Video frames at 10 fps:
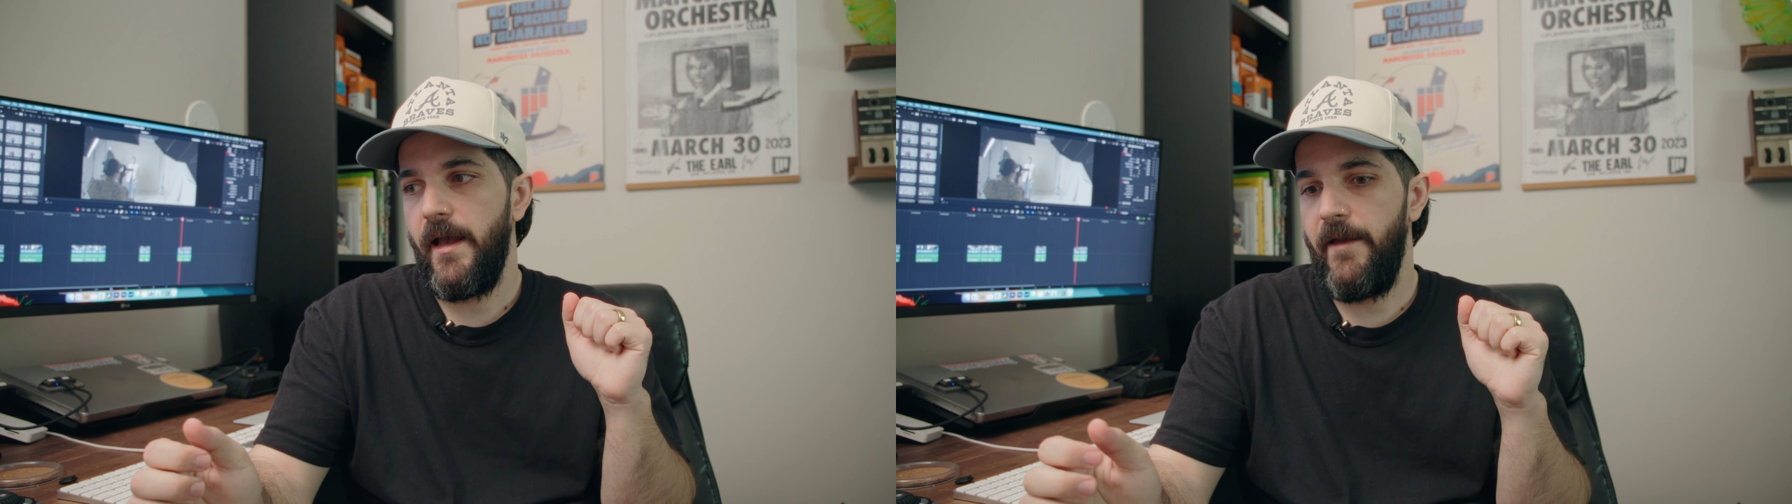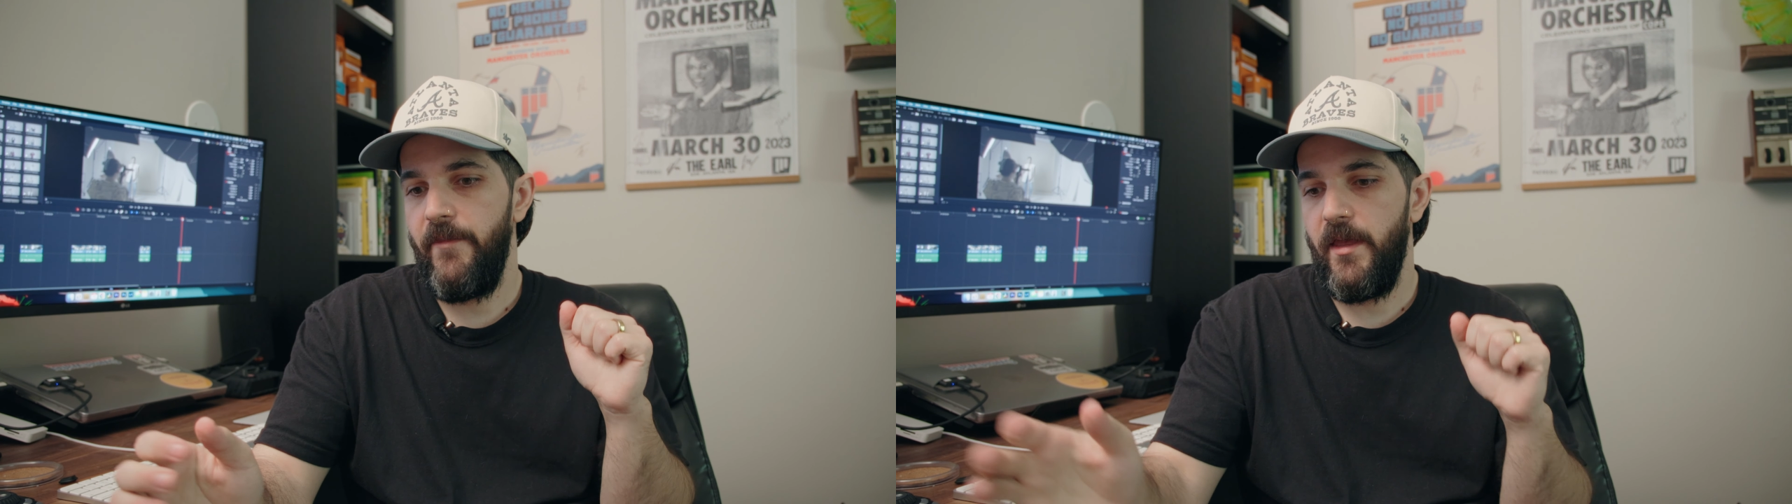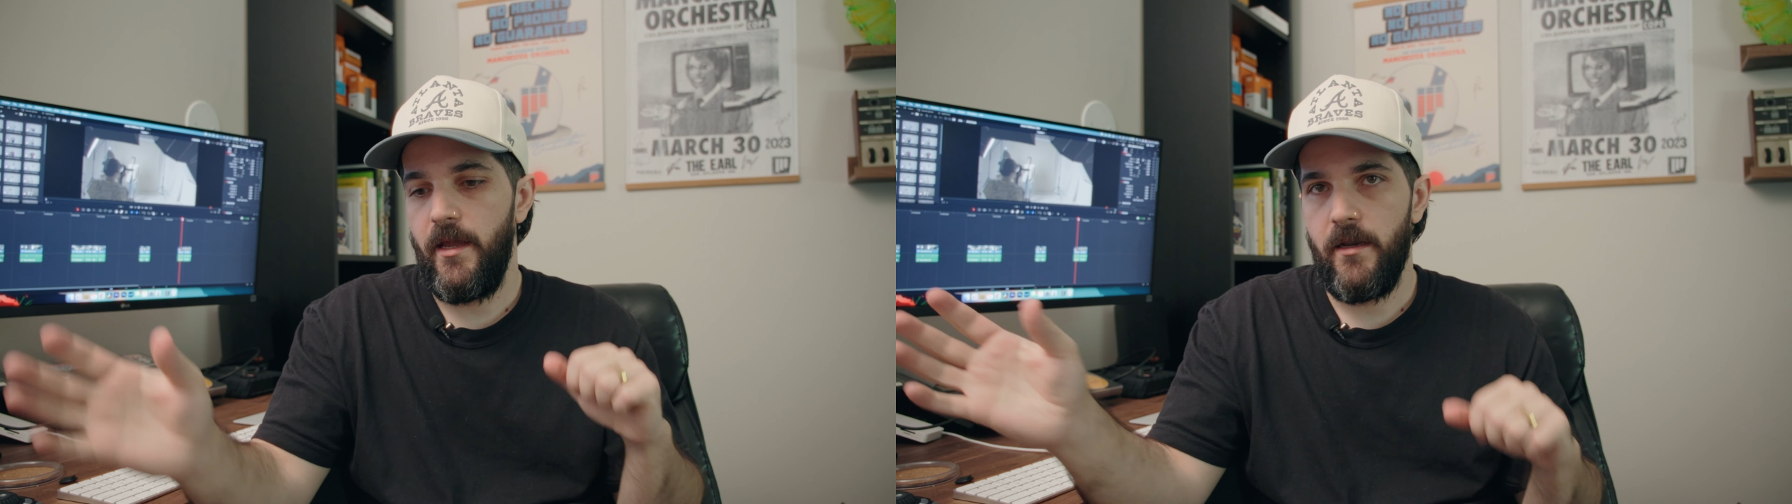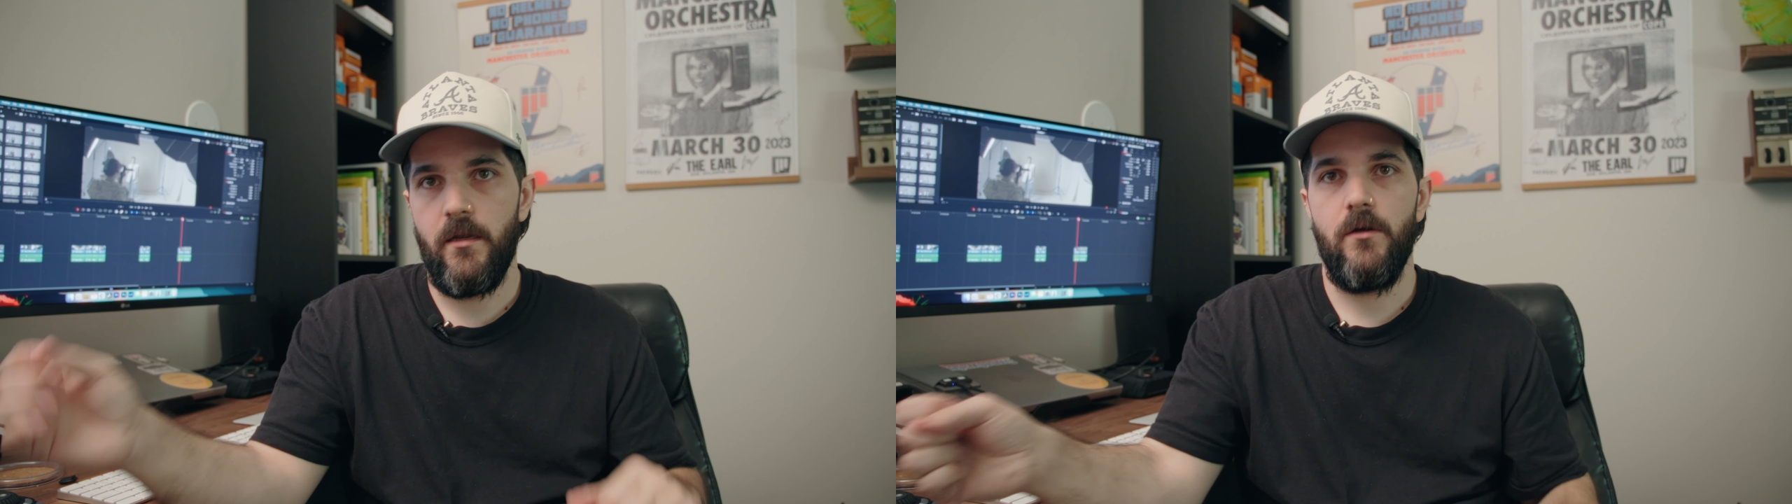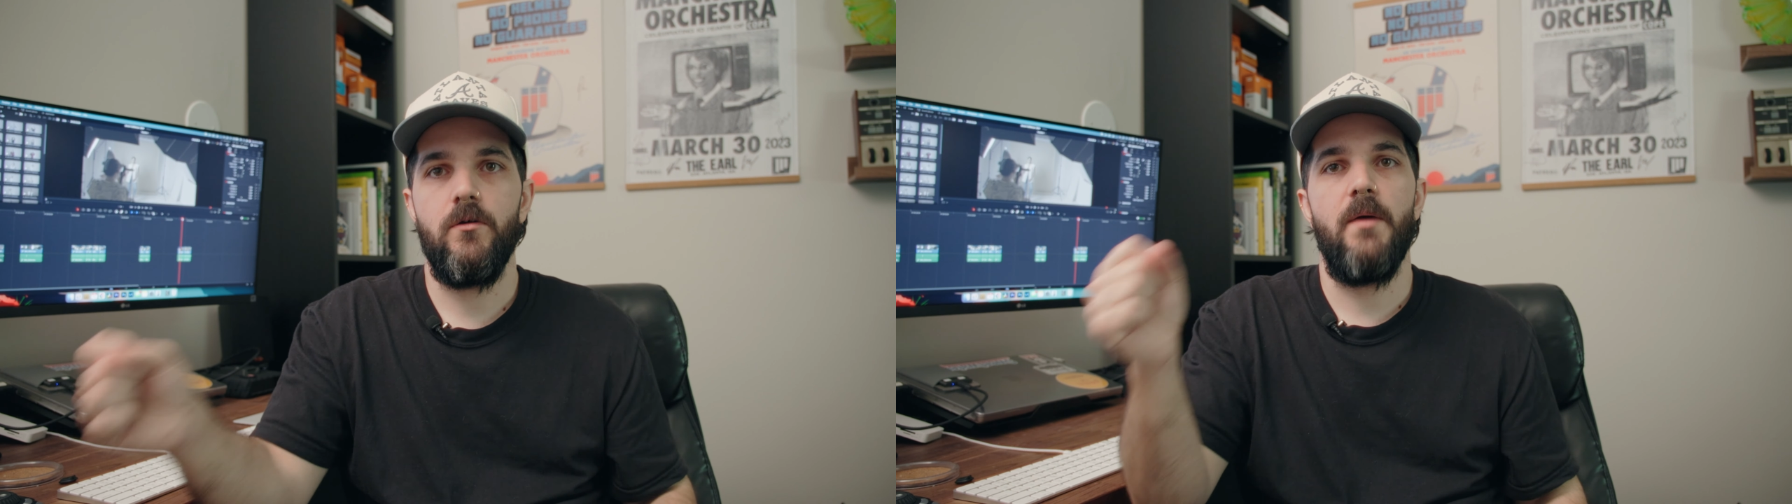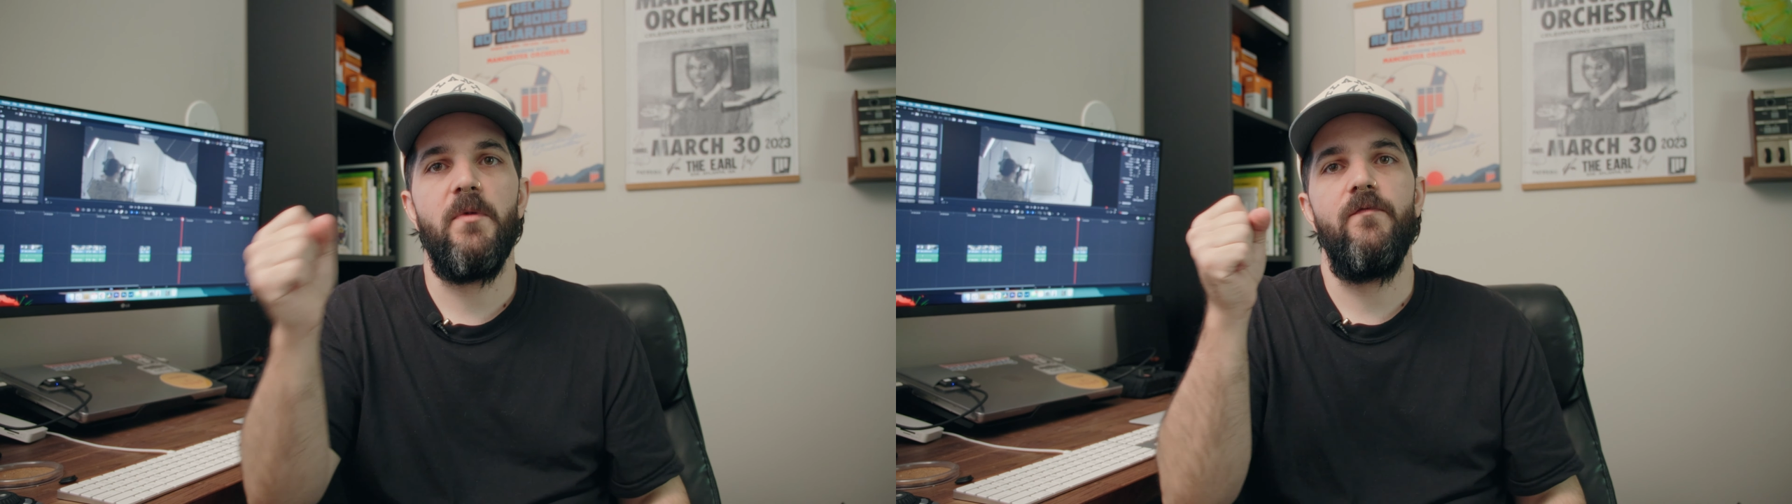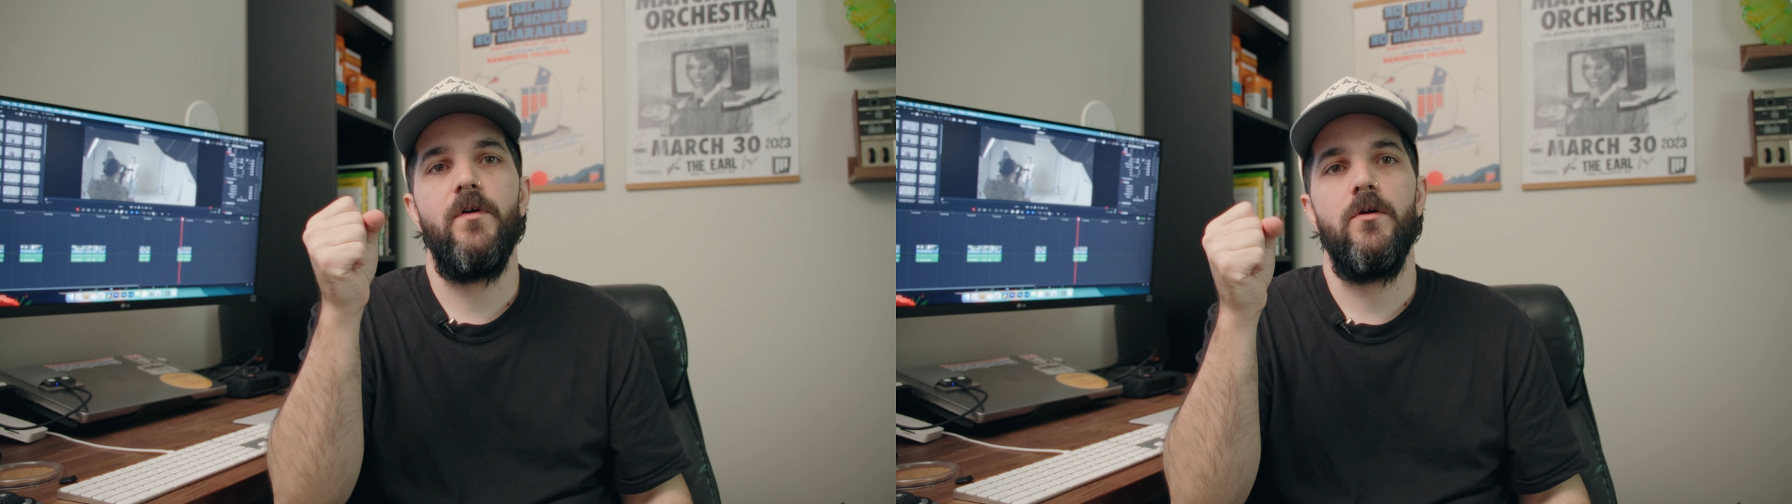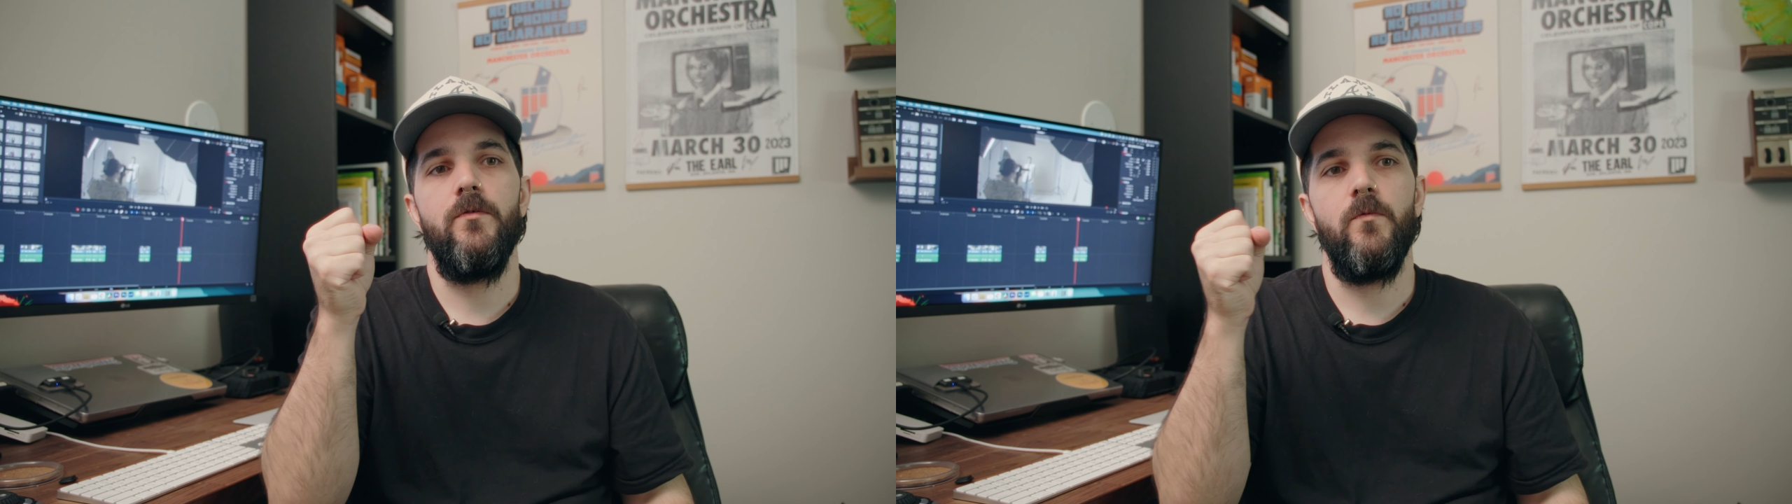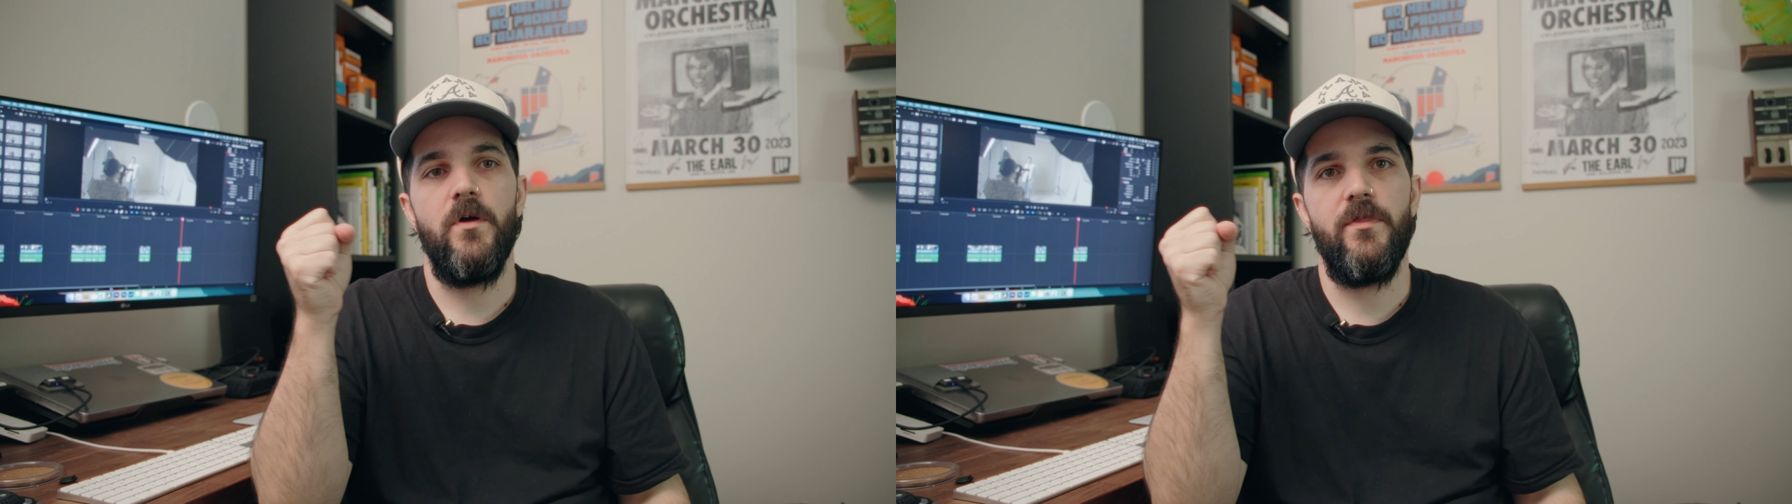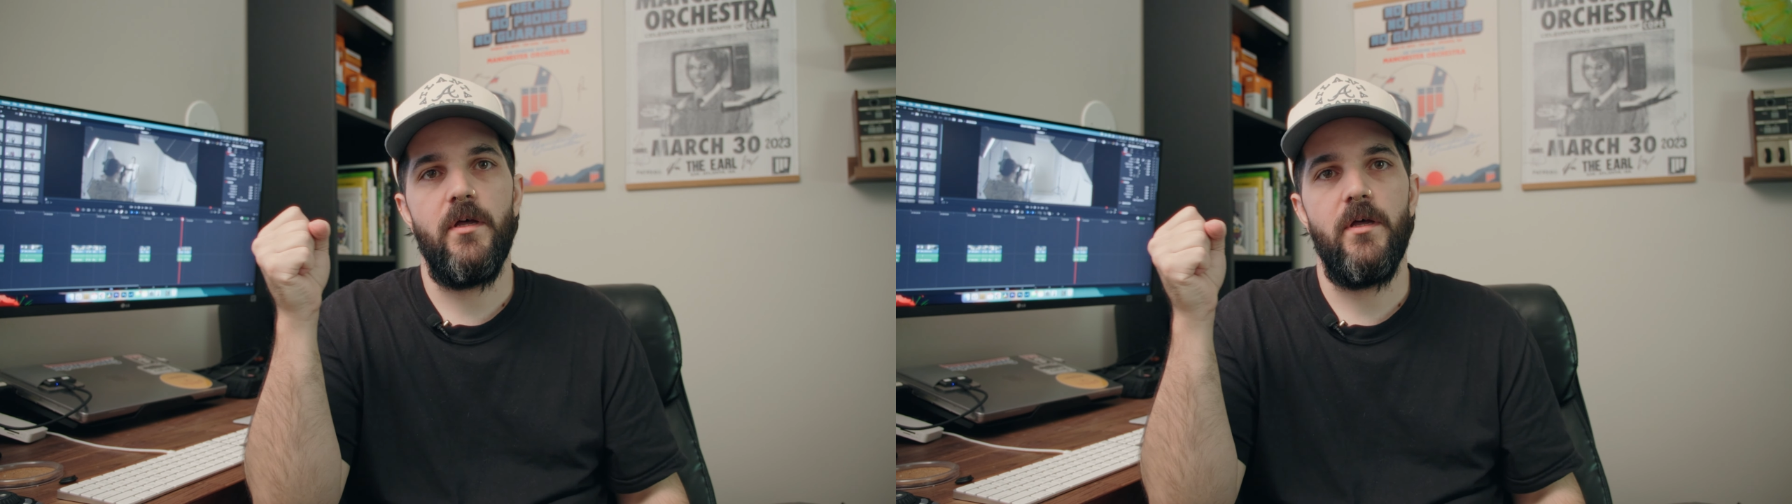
and then grab my phone with